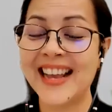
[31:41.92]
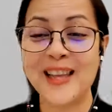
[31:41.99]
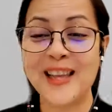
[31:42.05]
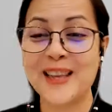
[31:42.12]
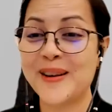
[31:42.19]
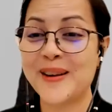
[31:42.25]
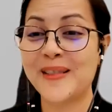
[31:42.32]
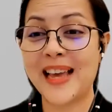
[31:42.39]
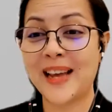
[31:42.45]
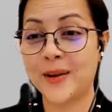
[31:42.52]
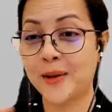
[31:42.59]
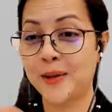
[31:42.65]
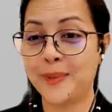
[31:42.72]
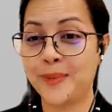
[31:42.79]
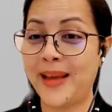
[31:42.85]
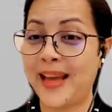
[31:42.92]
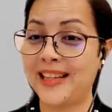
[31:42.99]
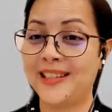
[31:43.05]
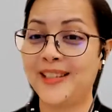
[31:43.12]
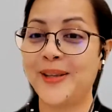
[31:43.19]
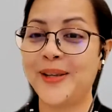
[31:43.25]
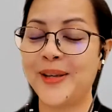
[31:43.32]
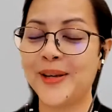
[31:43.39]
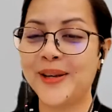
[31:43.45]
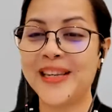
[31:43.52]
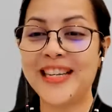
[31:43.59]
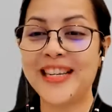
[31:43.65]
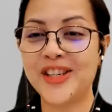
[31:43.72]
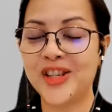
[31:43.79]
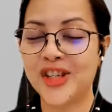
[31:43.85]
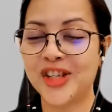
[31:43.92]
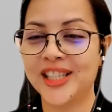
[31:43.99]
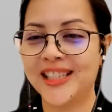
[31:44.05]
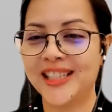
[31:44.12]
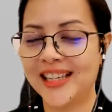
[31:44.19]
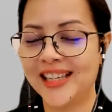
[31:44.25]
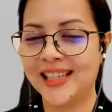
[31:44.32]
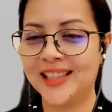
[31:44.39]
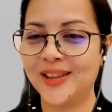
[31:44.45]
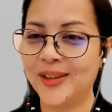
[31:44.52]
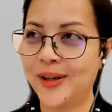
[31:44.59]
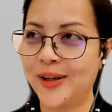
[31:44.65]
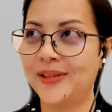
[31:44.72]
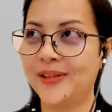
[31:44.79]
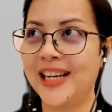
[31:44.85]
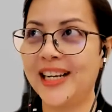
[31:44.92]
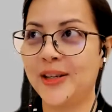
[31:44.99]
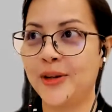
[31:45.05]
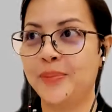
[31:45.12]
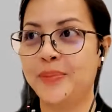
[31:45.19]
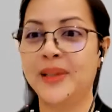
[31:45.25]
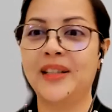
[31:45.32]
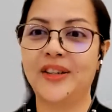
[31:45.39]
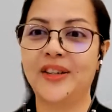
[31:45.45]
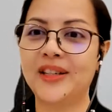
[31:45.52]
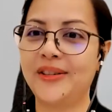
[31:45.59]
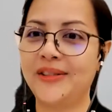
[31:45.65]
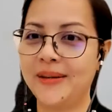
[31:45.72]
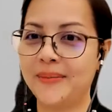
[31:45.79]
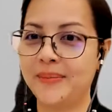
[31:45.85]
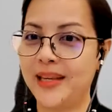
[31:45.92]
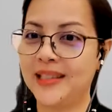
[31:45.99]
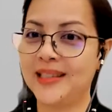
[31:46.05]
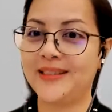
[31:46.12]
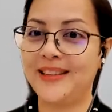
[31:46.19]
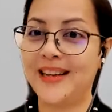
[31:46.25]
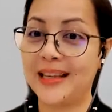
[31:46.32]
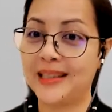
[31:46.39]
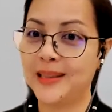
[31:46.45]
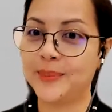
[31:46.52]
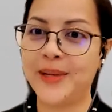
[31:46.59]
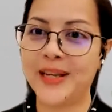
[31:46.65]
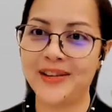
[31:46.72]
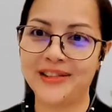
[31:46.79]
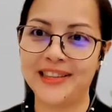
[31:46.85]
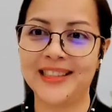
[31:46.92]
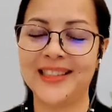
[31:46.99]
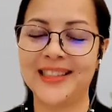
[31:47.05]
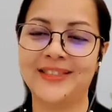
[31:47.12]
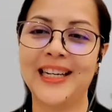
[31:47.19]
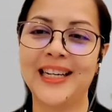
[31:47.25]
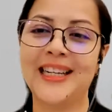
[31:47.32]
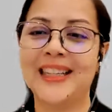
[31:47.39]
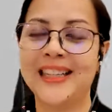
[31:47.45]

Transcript: And that goes back to your initial thought, right? You built your career based on experience, right?